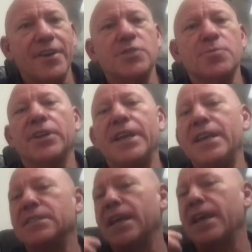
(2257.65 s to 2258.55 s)

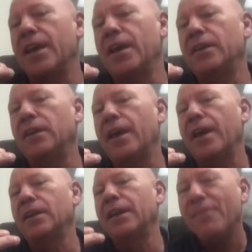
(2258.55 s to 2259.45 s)
expertise in
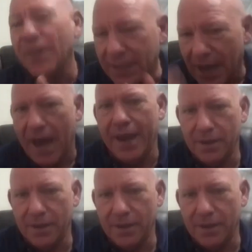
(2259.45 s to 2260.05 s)
Levantine,